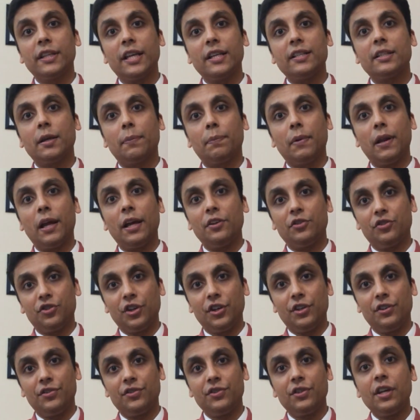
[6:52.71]
their supply
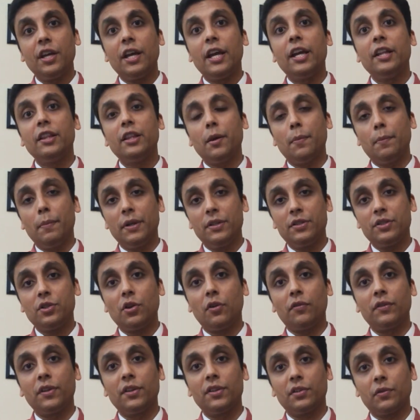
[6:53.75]
chains in the midst
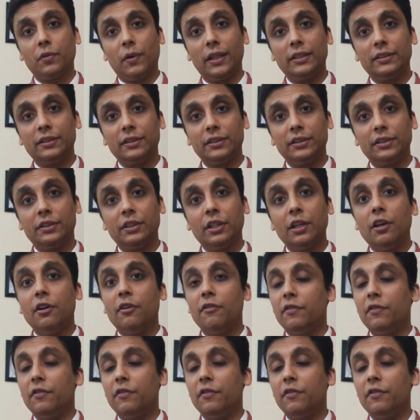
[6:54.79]
of this crisis,